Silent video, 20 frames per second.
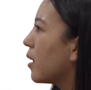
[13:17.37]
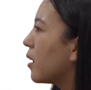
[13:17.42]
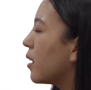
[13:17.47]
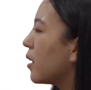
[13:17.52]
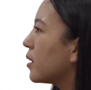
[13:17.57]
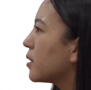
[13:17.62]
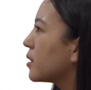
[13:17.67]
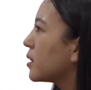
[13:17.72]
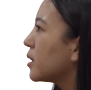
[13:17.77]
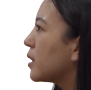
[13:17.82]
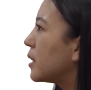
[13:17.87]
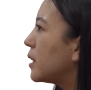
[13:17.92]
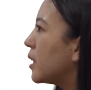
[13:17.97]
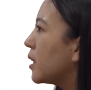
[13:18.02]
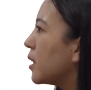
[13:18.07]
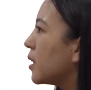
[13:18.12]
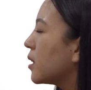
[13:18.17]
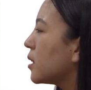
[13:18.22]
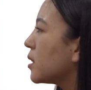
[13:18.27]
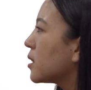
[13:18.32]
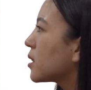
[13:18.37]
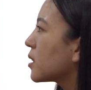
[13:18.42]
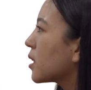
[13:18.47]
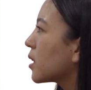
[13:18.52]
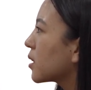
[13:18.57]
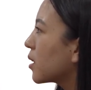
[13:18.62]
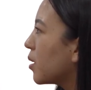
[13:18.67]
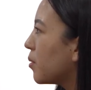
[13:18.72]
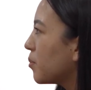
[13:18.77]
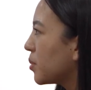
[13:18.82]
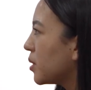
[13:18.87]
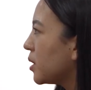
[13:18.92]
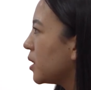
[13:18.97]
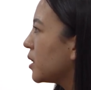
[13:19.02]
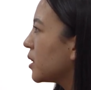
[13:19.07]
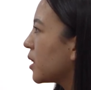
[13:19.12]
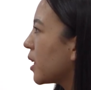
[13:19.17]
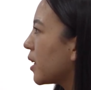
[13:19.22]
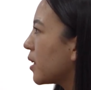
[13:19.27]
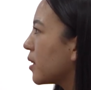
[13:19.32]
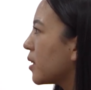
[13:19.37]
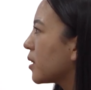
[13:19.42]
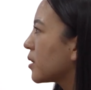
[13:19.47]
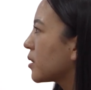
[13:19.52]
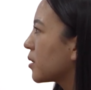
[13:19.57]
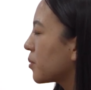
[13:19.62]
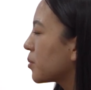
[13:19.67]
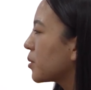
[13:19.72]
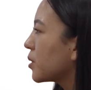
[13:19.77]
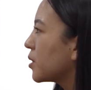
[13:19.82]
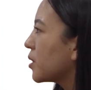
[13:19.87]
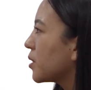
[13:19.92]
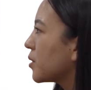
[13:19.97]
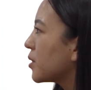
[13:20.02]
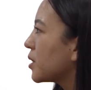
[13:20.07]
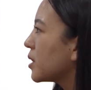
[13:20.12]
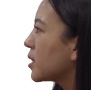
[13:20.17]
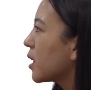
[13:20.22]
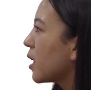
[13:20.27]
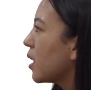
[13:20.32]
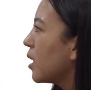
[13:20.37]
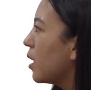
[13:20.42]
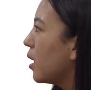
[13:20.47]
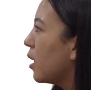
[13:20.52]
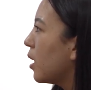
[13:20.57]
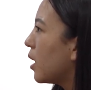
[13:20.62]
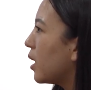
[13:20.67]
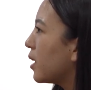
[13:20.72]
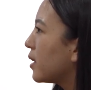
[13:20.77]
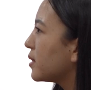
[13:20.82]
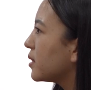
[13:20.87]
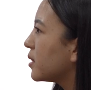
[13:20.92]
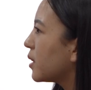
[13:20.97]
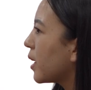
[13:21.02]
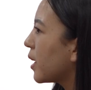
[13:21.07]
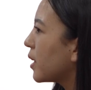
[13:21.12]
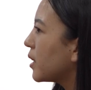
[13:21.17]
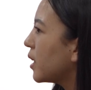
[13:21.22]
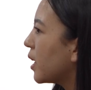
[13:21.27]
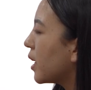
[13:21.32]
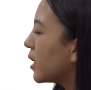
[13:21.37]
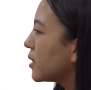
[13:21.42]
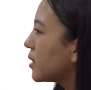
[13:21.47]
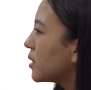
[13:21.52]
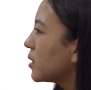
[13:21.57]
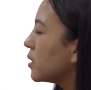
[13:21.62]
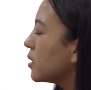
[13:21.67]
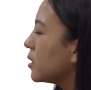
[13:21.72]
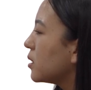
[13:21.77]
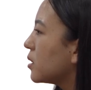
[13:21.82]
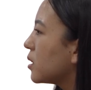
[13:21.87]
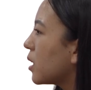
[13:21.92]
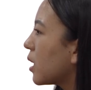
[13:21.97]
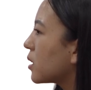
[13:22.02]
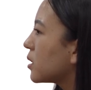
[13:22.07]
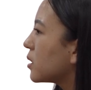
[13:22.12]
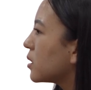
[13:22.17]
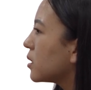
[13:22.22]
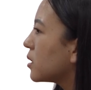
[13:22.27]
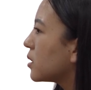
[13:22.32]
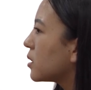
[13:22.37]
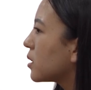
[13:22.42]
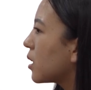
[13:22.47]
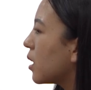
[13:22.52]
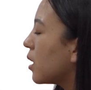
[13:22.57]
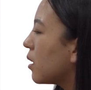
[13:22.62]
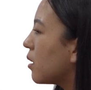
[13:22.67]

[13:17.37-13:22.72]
and the listed companies and their subsidiaries and any entities that is